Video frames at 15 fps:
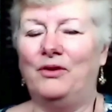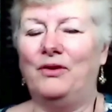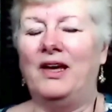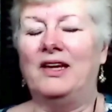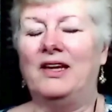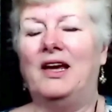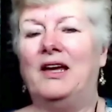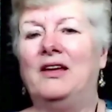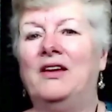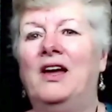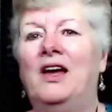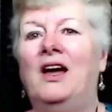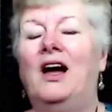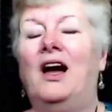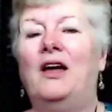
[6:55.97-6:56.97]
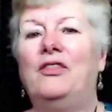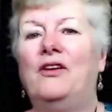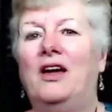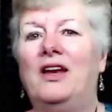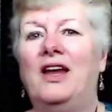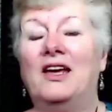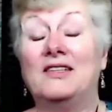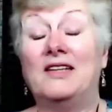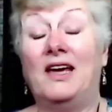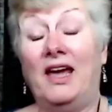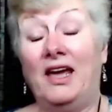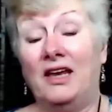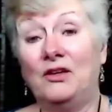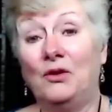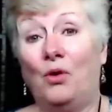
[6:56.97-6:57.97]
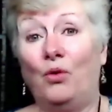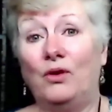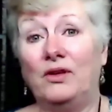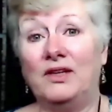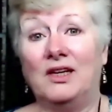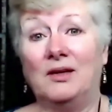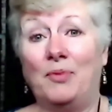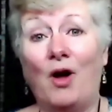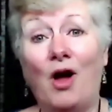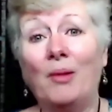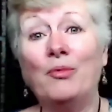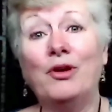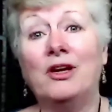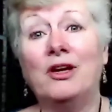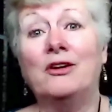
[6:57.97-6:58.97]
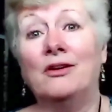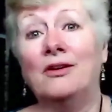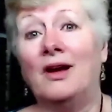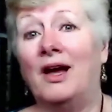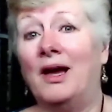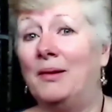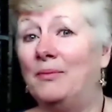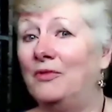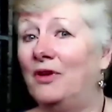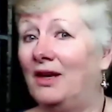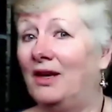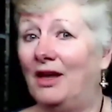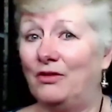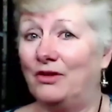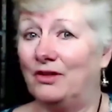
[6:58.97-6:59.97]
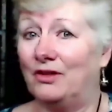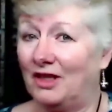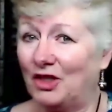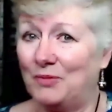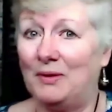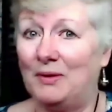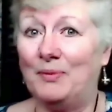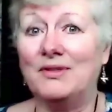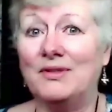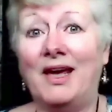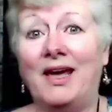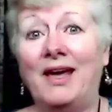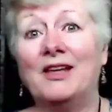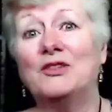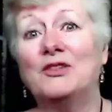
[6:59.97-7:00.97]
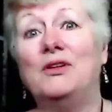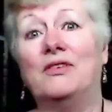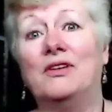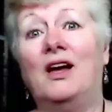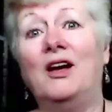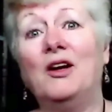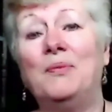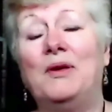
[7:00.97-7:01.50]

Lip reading: And I thought, as a hand-holding palm reader, I'm not allowed to touch people's hands or even hug